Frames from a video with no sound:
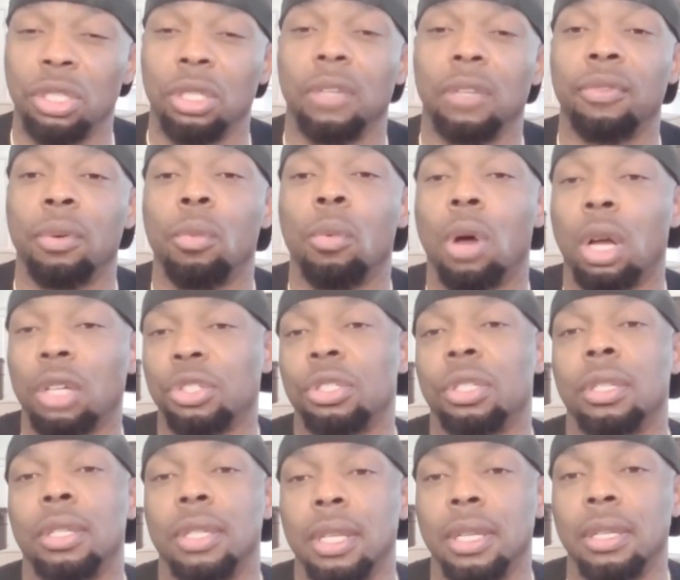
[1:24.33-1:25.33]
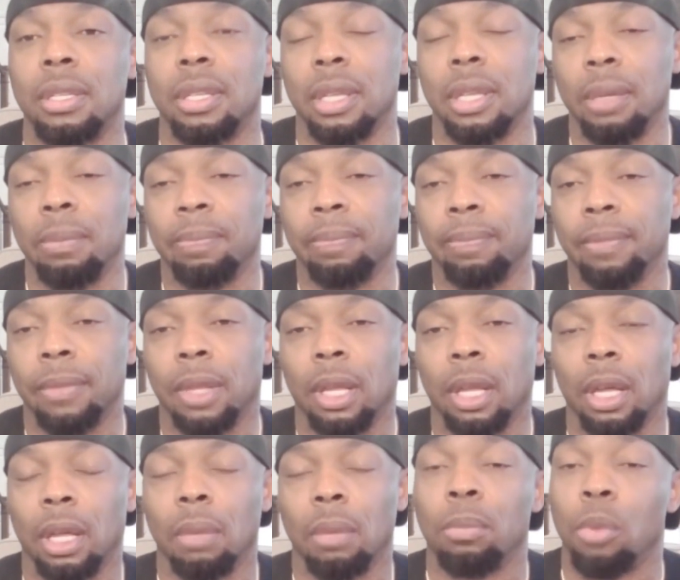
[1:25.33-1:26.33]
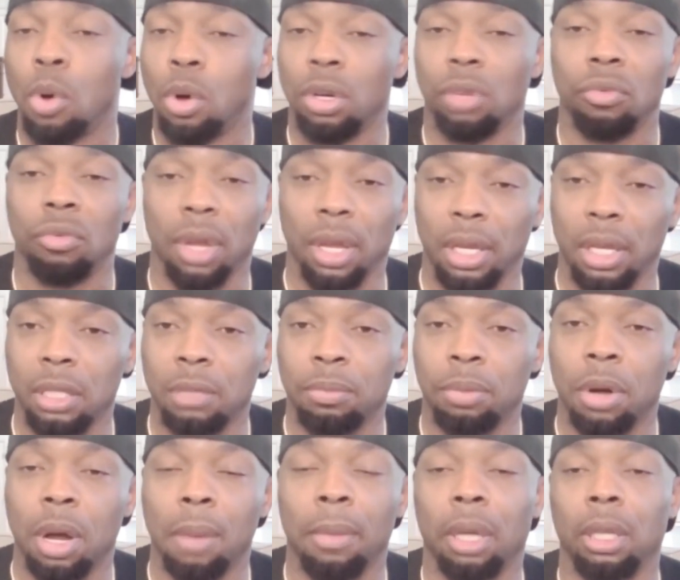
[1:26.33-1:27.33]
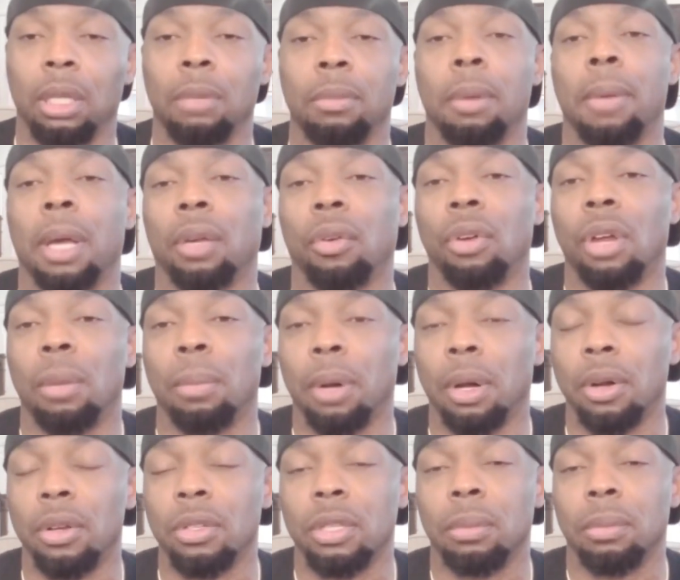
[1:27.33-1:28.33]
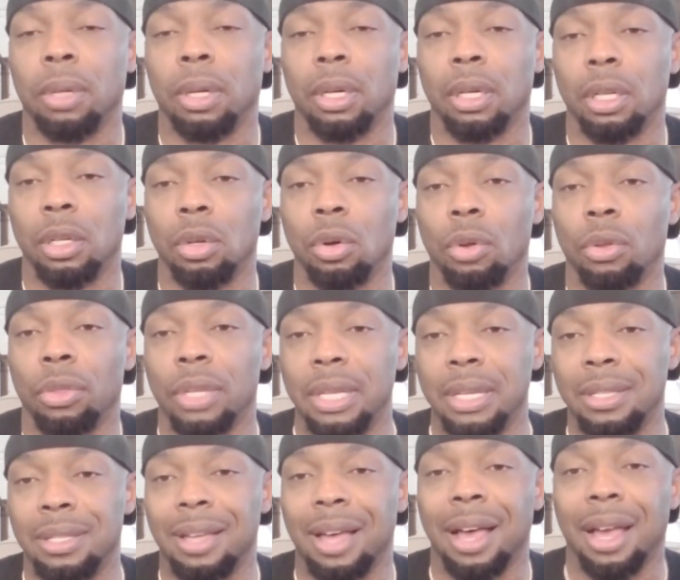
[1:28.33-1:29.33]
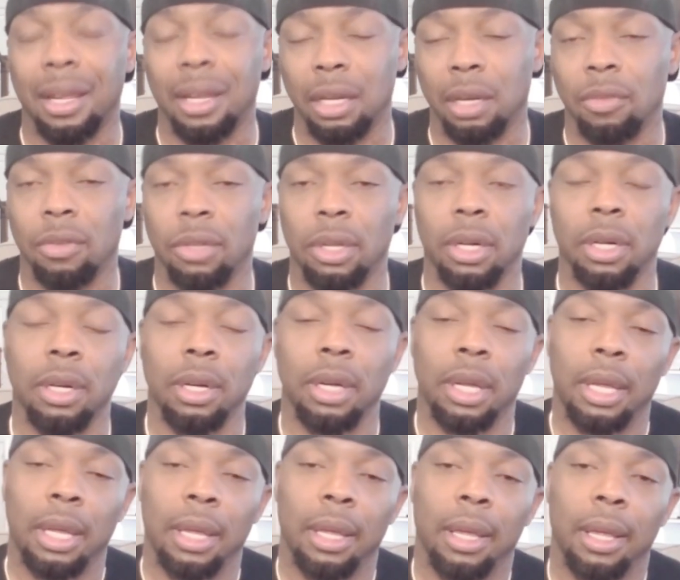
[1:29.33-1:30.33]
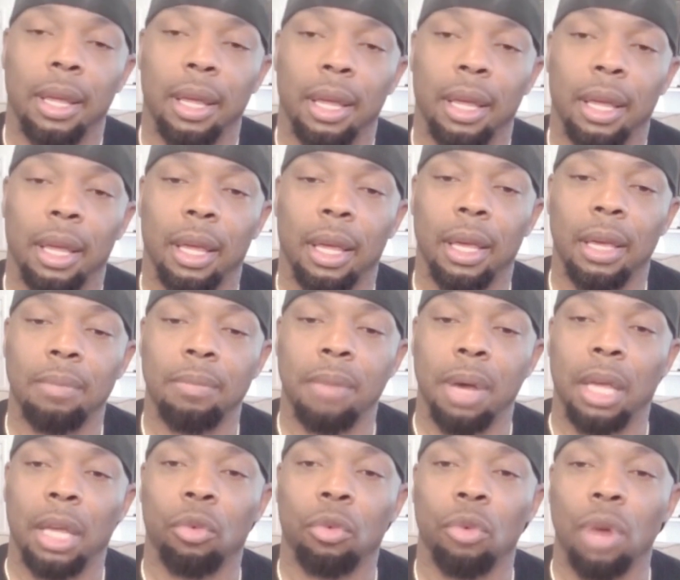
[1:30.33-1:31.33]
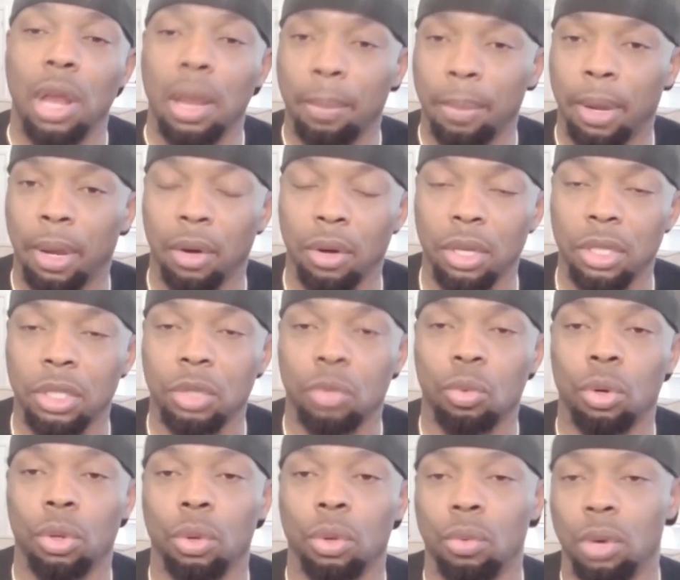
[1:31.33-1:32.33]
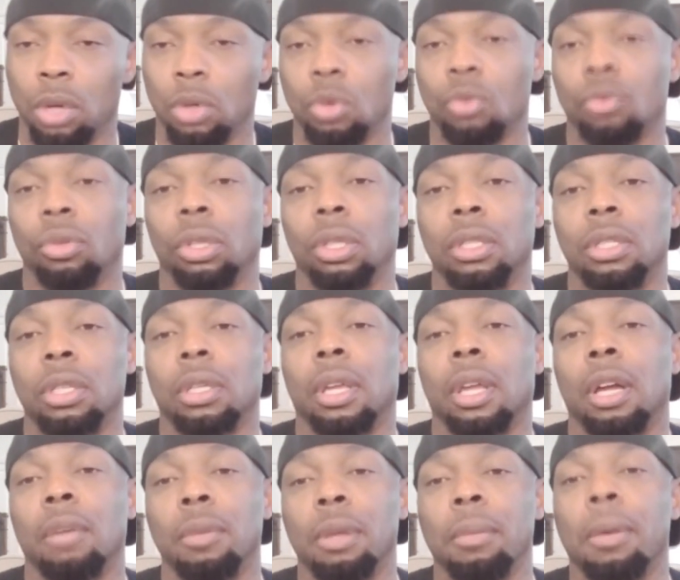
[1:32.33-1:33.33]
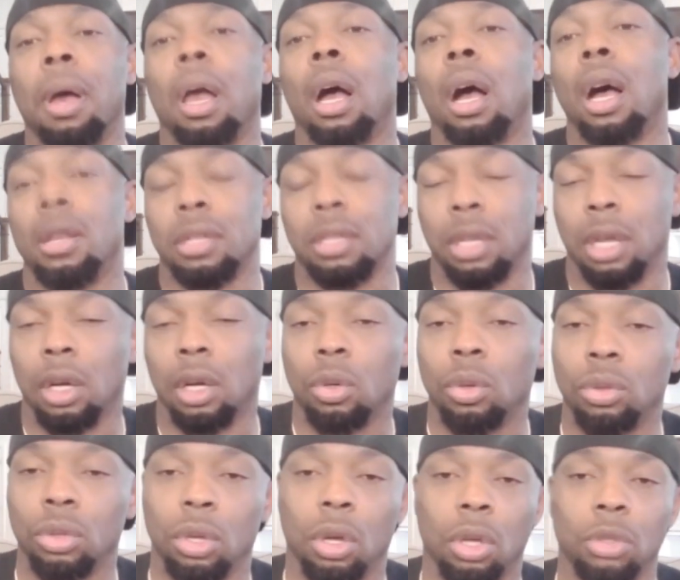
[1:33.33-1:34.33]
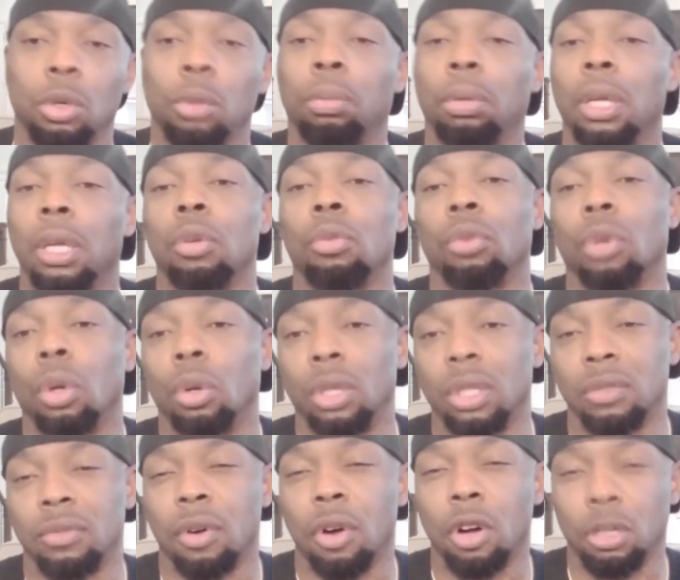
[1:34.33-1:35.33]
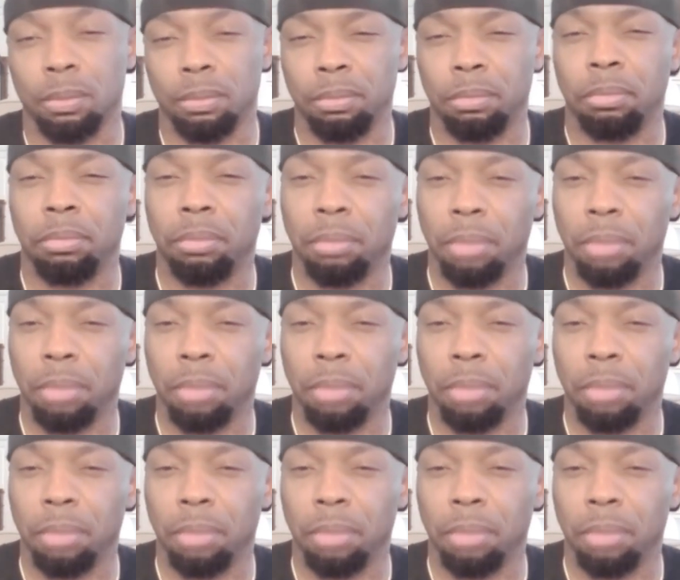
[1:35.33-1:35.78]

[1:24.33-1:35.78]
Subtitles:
originally from Washington, D.C., born and raised primarily by my grandparents up there in the northeast side over there. And my grandparents were the one who really took care of me. My aunts and uncles also played a role as far as